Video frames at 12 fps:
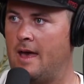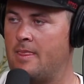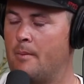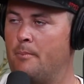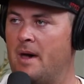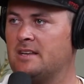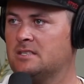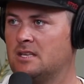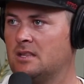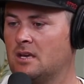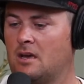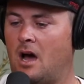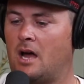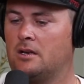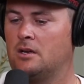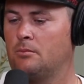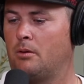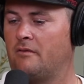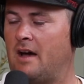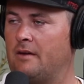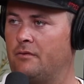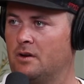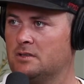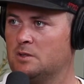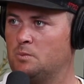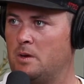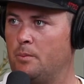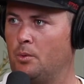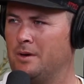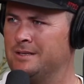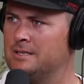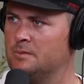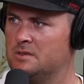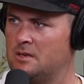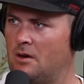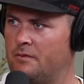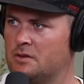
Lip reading: And the best thing that God could provide for us as people is himself.